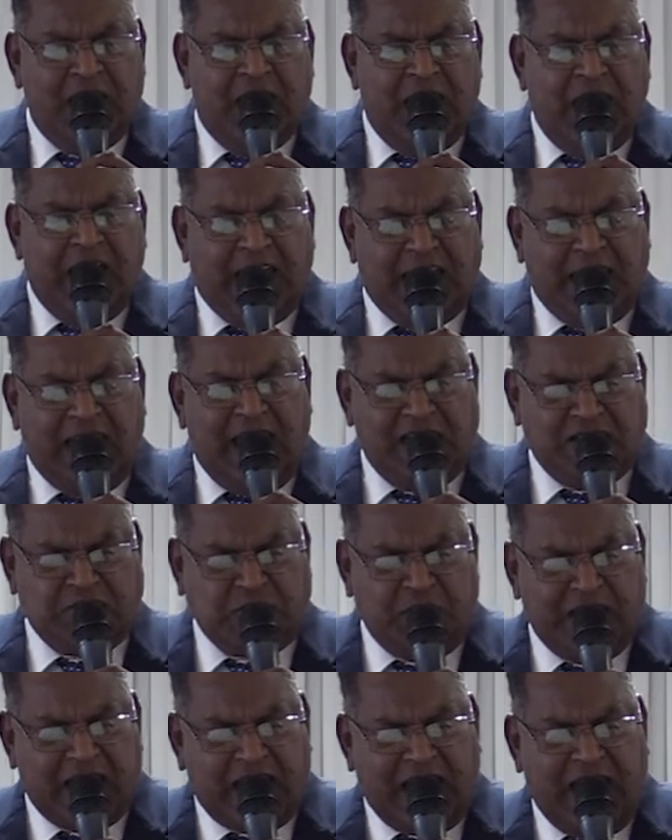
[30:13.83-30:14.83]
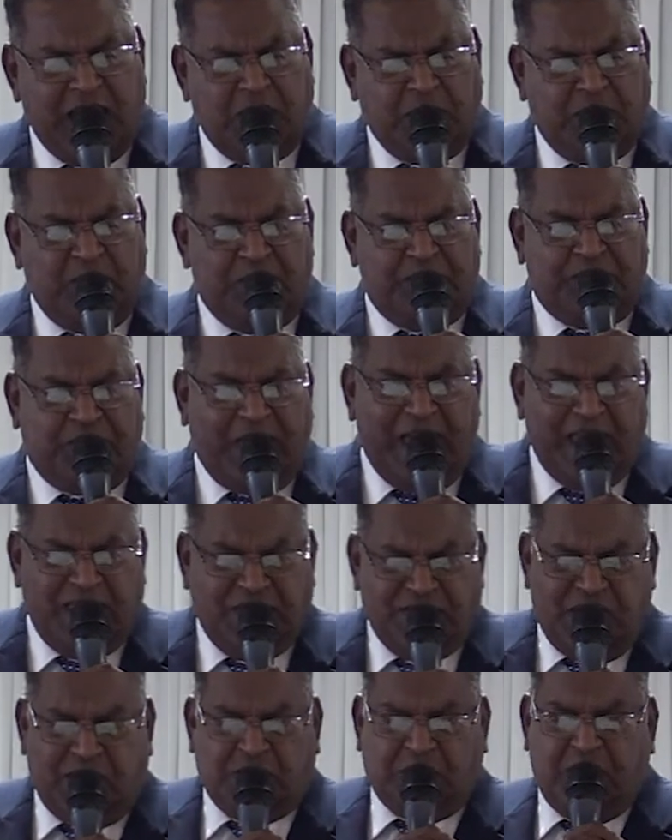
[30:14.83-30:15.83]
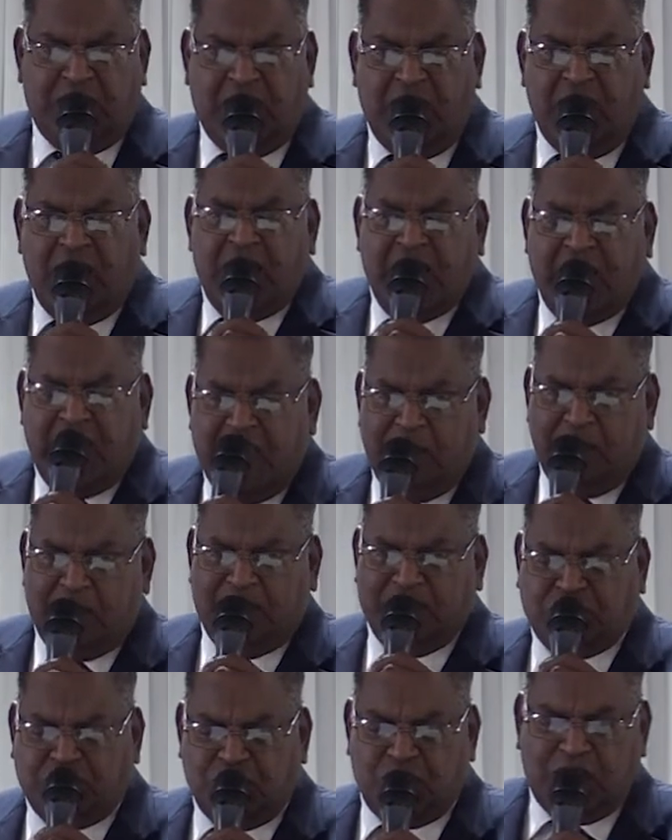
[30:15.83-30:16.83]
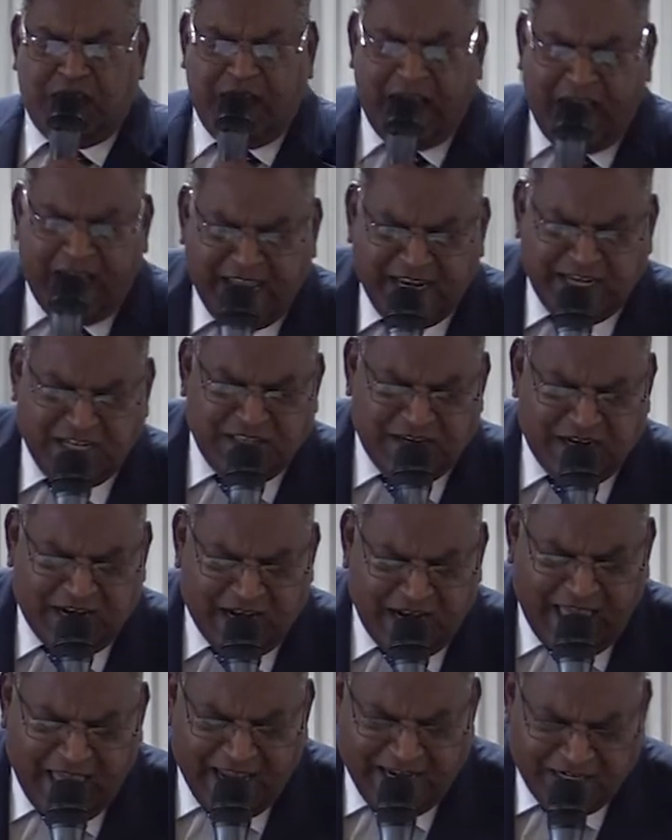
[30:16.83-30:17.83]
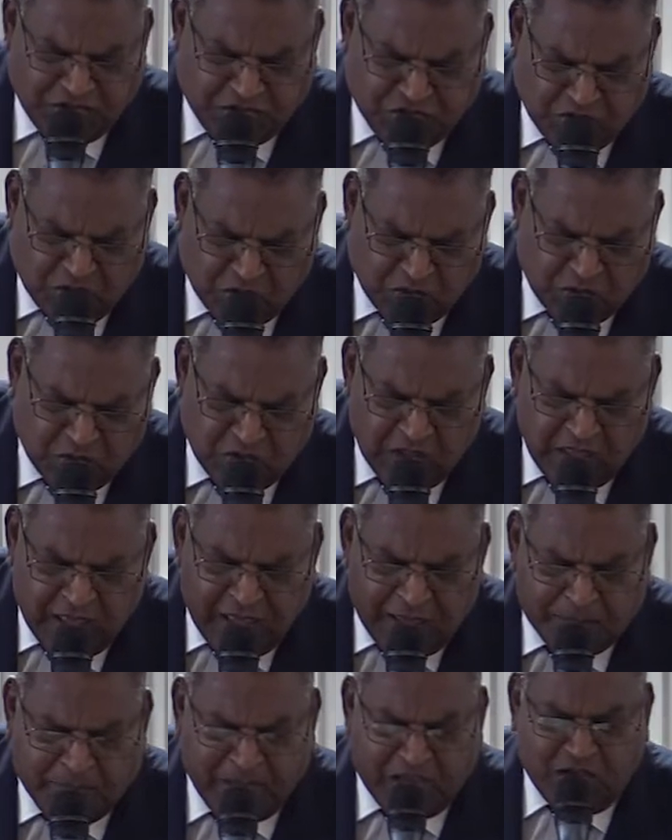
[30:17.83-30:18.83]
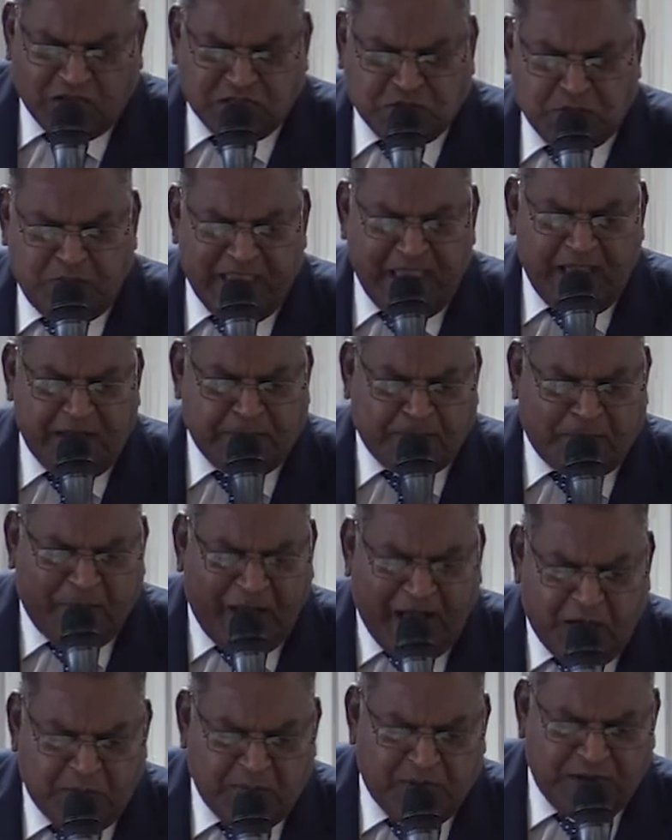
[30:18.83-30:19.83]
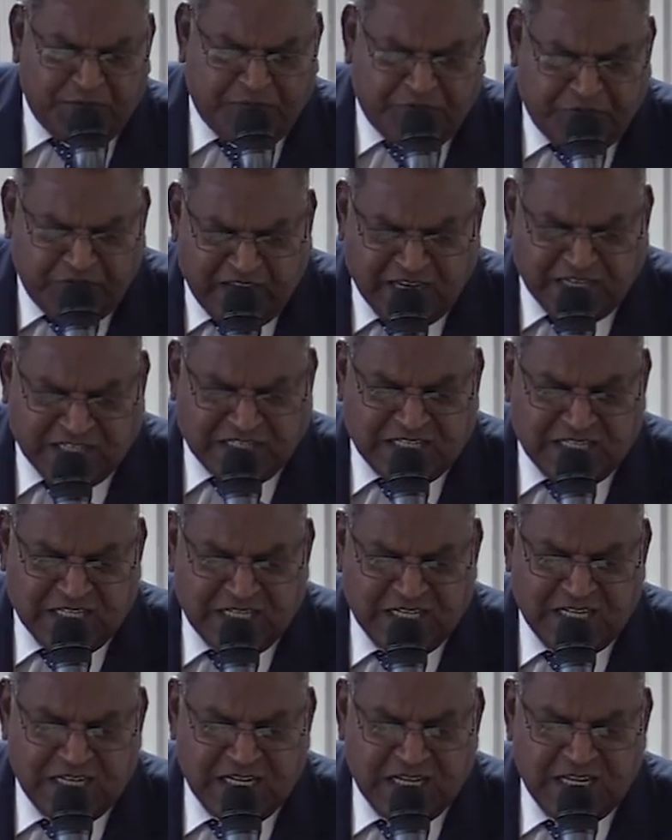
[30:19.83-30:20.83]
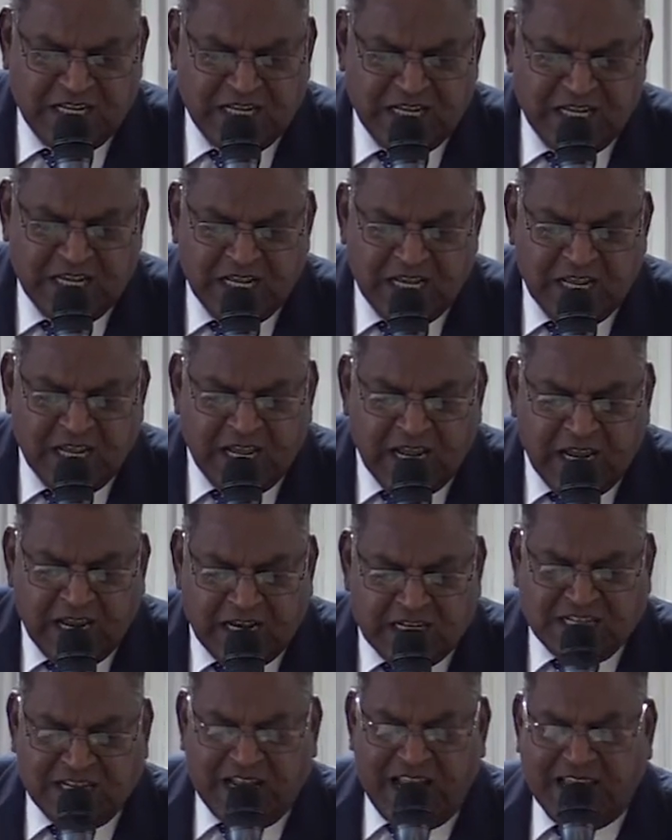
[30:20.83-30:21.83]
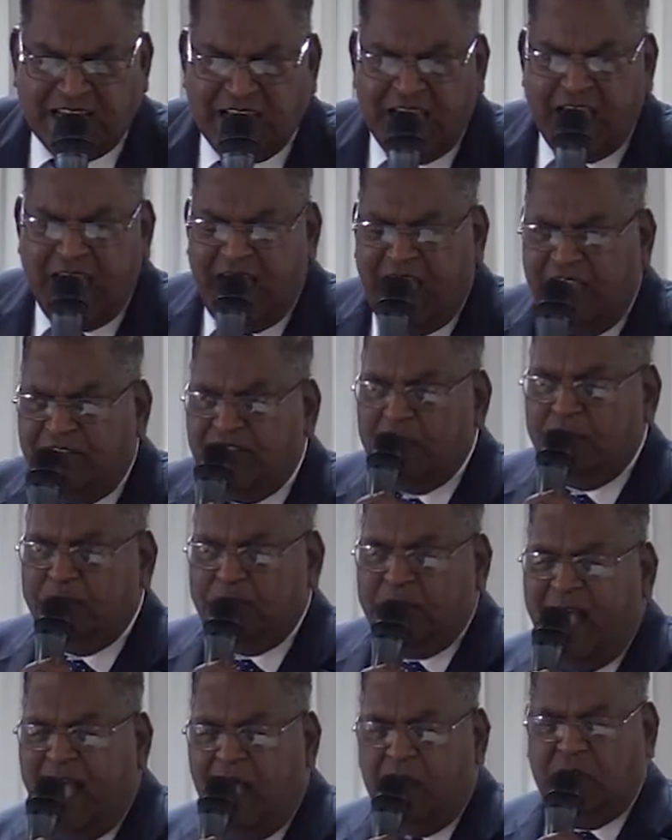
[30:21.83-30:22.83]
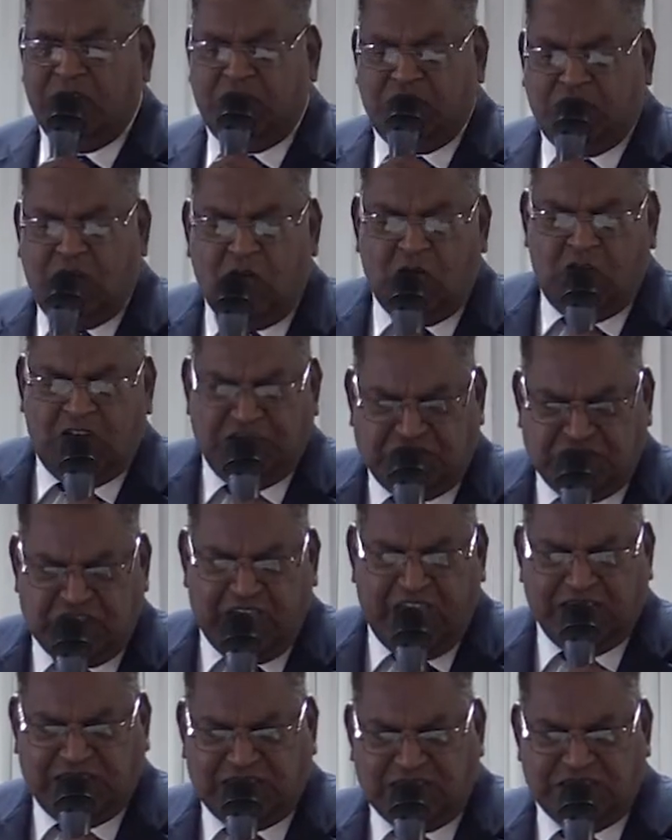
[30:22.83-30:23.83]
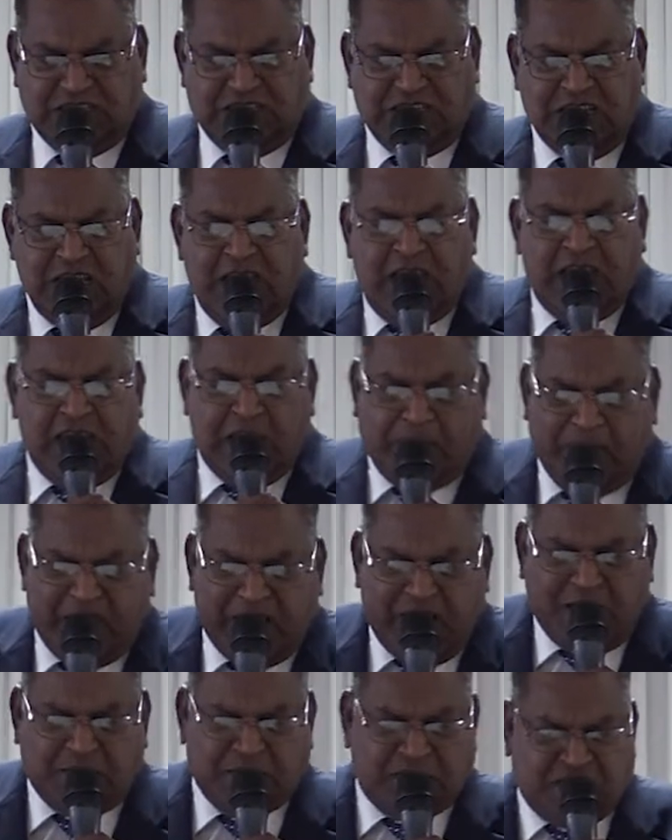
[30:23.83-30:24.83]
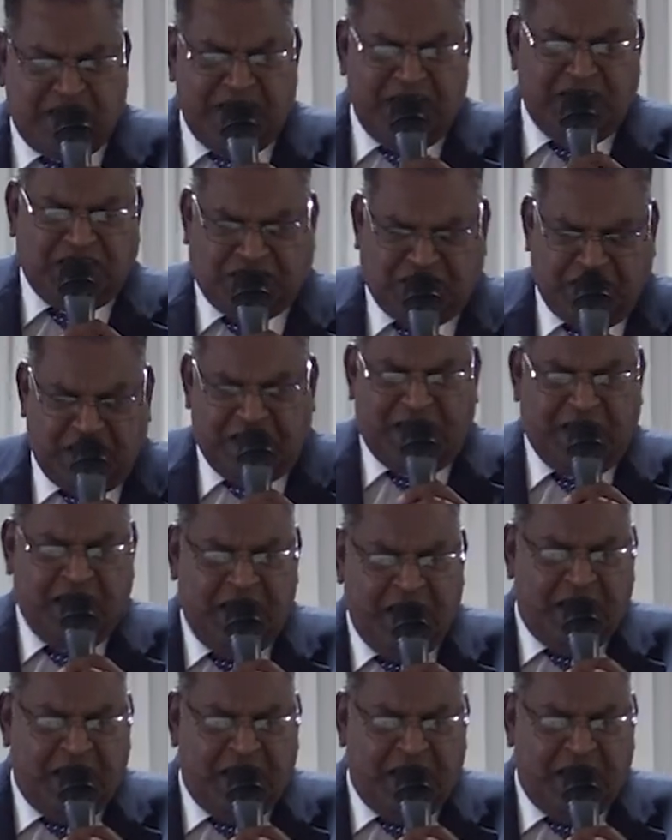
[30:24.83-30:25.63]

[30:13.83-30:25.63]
And as we run, we find that we are able to glide through because we have powered feet. It's like having powered roller skaters. It becomes easy.